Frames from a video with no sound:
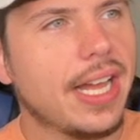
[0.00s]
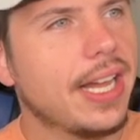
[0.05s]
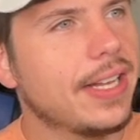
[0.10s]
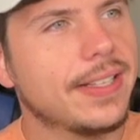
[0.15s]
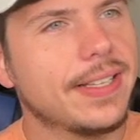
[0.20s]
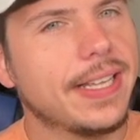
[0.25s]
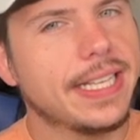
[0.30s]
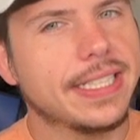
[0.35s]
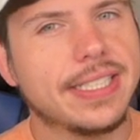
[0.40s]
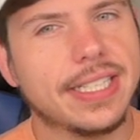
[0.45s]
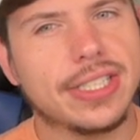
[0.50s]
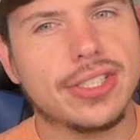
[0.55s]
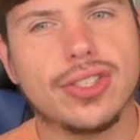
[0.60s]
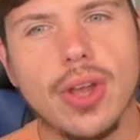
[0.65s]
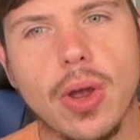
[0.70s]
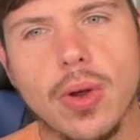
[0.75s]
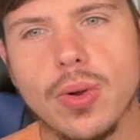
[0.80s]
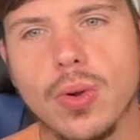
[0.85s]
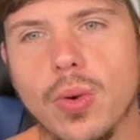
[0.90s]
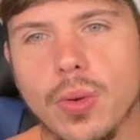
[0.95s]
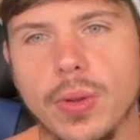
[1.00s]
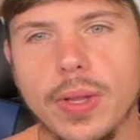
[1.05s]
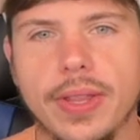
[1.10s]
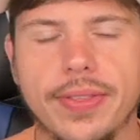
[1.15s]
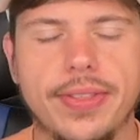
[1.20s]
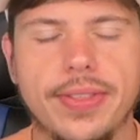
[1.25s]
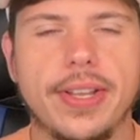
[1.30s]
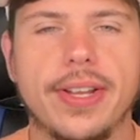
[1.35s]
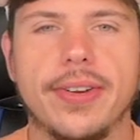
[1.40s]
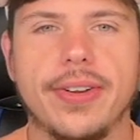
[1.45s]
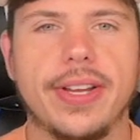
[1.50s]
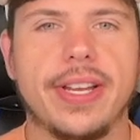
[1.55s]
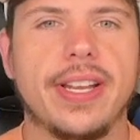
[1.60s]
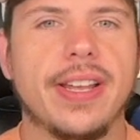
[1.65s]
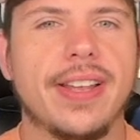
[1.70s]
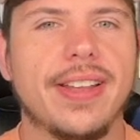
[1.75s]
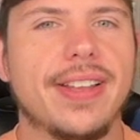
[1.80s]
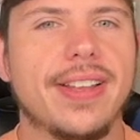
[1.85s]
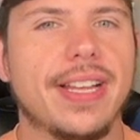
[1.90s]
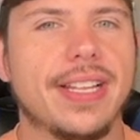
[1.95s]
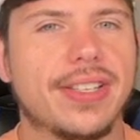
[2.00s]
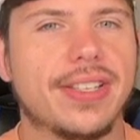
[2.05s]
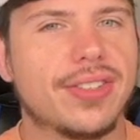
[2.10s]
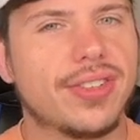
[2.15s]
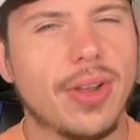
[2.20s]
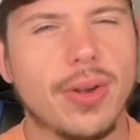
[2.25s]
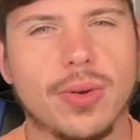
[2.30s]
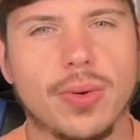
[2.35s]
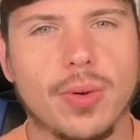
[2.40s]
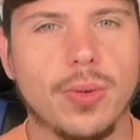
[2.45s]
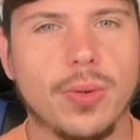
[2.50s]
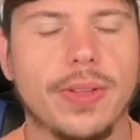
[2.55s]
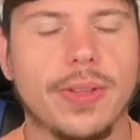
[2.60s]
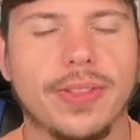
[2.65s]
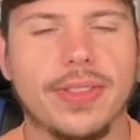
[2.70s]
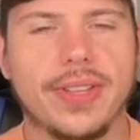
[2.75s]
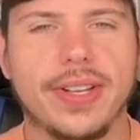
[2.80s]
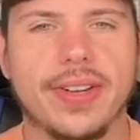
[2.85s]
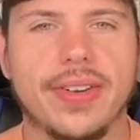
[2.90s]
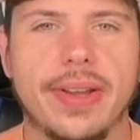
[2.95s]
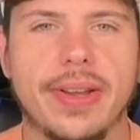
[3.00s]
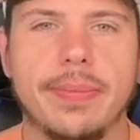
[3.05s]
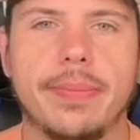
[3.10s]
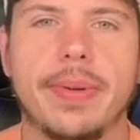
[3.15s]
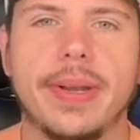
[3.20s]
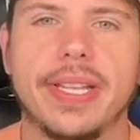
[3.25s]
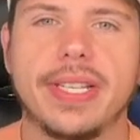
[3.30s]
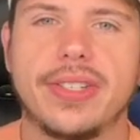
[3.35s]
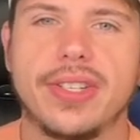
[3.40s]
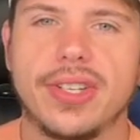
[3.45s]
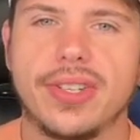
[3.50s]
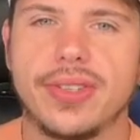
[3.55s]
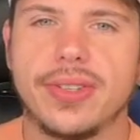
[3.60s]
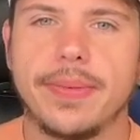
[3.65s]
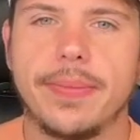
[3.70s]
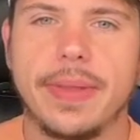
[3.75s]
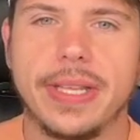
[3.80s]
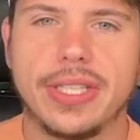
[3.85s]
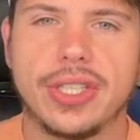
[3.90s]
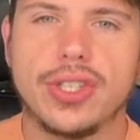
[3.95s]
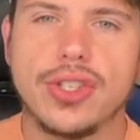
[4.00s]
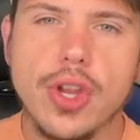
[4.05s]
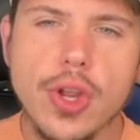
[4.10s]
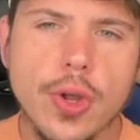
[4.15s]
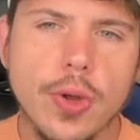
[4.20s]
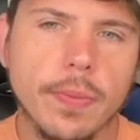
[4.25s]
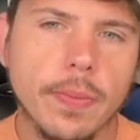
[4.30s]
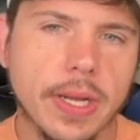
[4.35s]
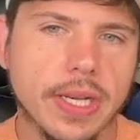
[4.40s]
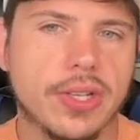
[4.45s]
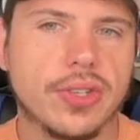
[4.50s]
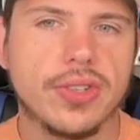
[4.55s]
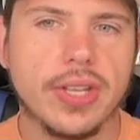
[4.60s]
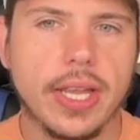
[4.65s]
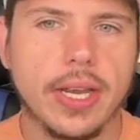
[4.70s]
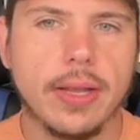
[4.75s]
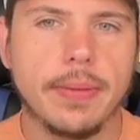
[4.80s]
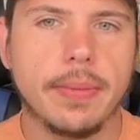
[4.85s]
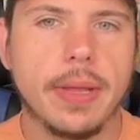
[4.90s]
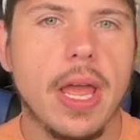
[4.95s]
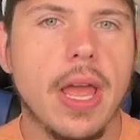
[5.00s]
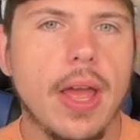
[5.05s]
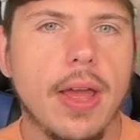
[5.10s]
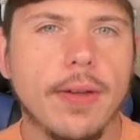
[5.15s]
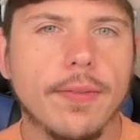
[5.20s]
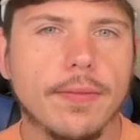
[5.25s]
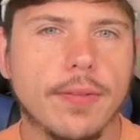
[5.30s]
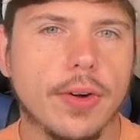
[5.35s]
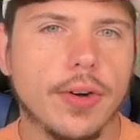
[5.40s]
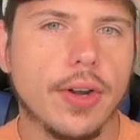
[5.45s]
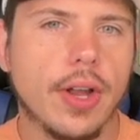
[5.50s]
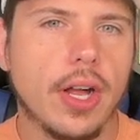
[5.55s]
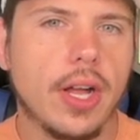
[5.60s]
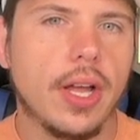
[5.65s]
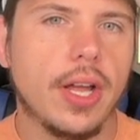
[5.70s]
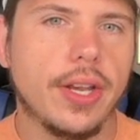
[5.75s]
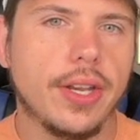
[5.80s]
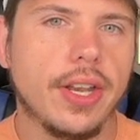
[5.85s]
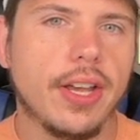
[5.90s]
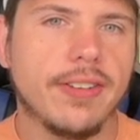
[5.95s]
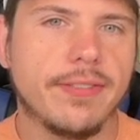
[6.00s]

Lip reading: it's like so cool in theory. It's so cool in theory. But it's too much setup for not enough